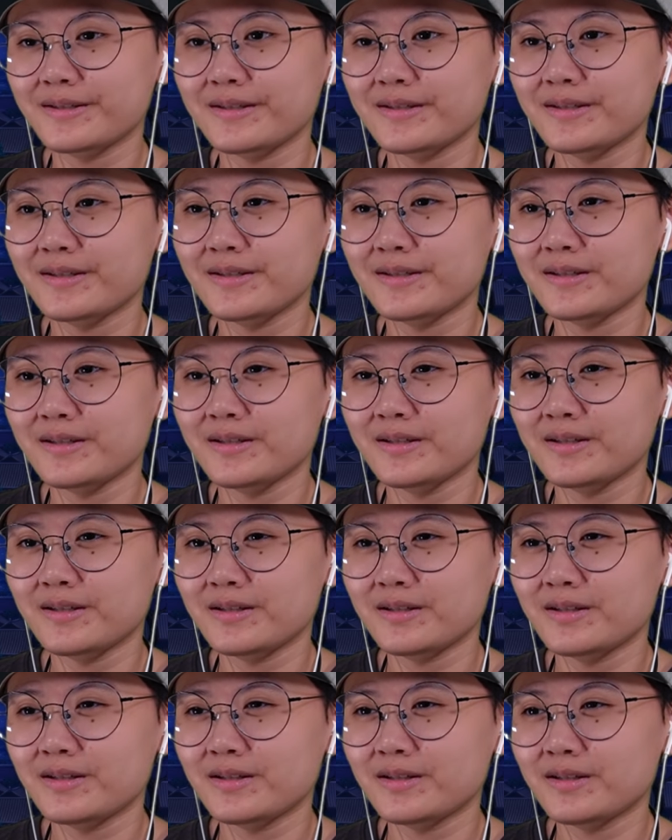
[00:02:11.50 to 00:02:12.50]

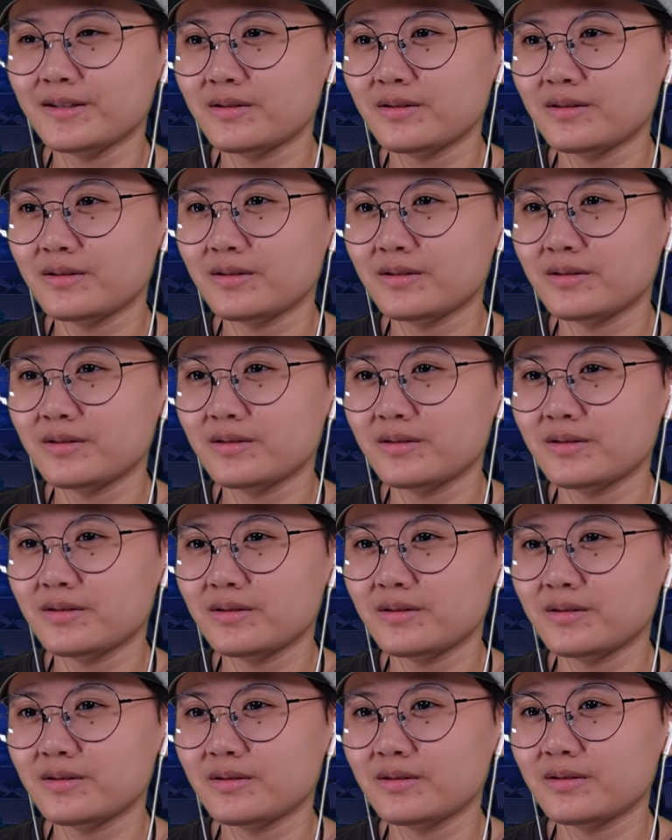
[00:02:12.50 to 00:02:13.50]

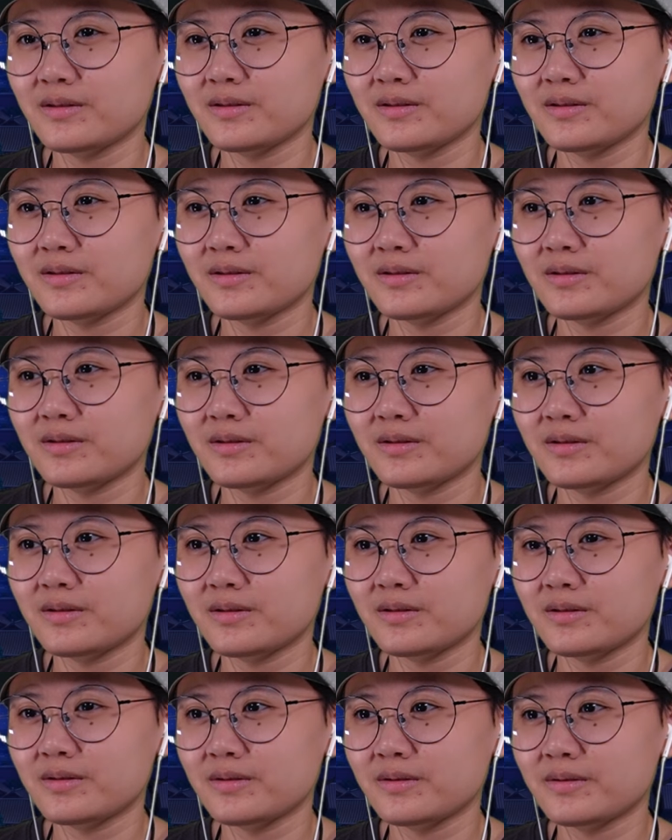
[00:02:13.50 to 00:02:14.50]

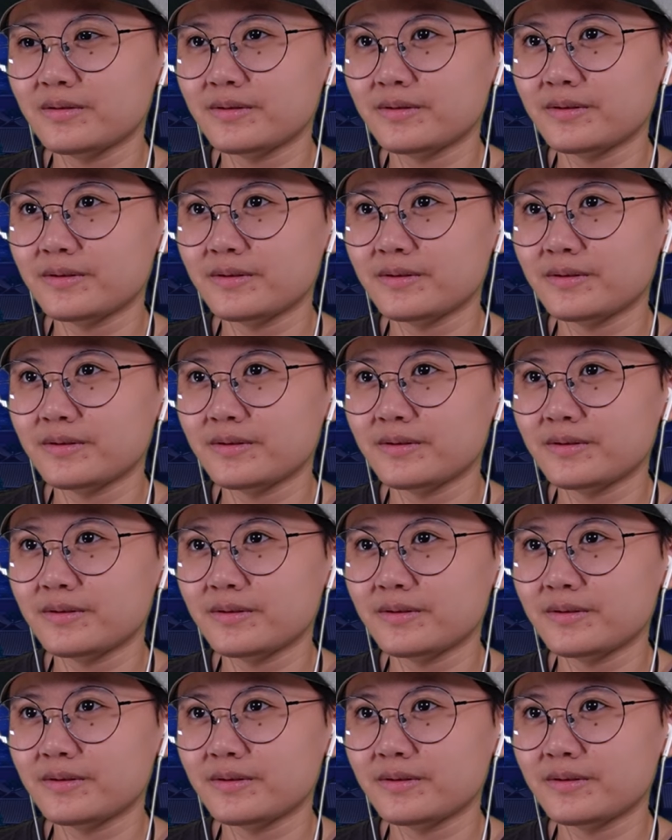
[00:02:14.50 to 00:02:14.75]
[no speech]